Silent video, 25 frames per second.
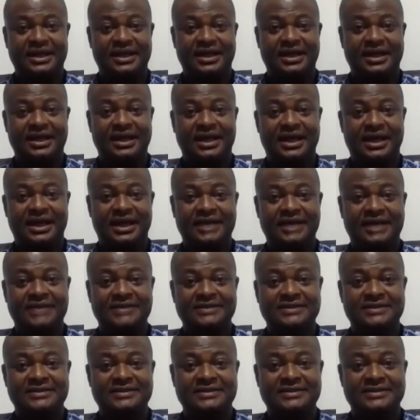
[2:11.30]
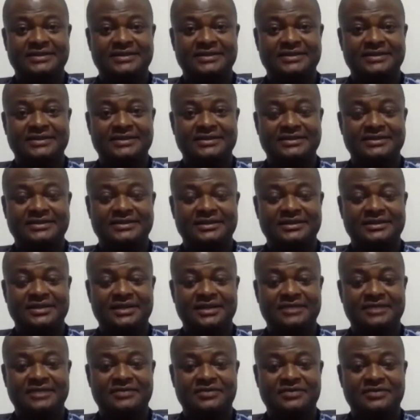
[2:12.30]
And
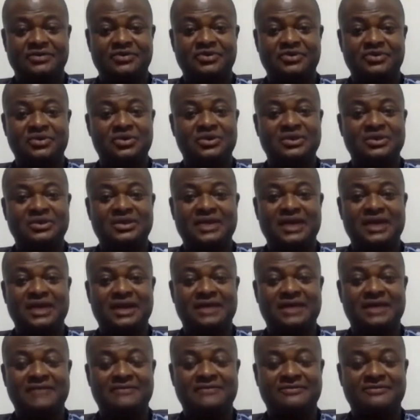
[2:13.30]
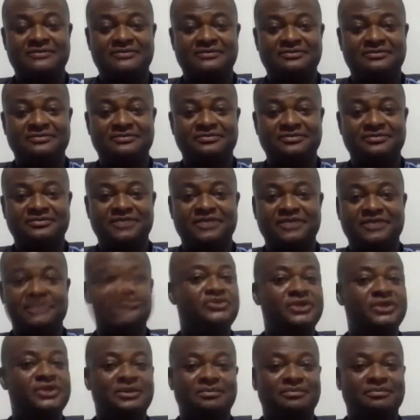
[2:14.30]
if you don't have a
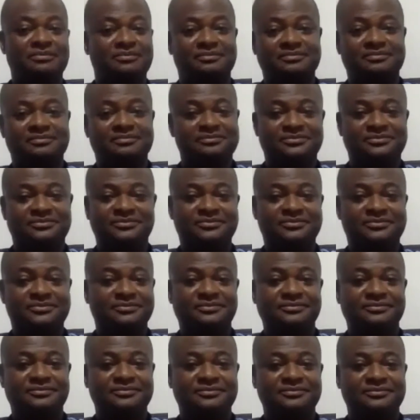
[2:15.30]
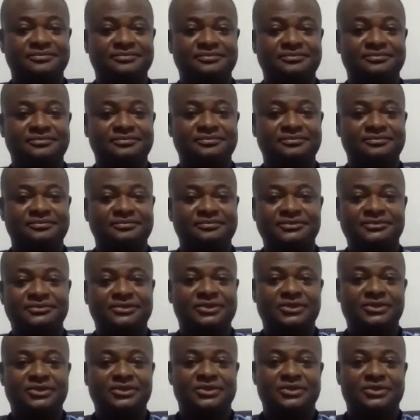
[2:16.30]
dream,
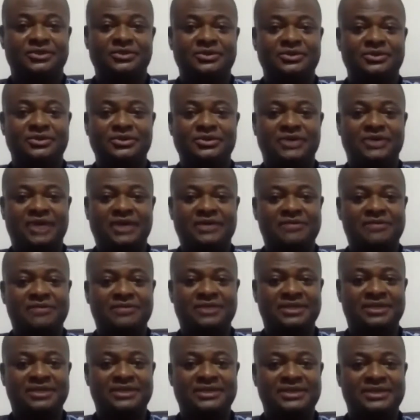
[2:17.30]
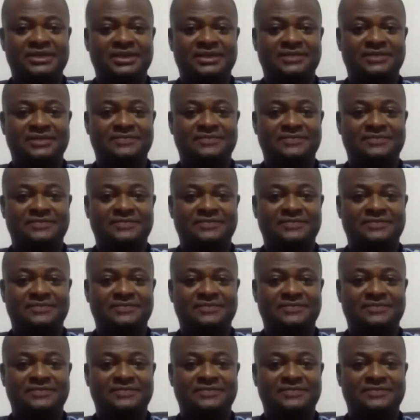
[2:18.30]
you cannot be a leader.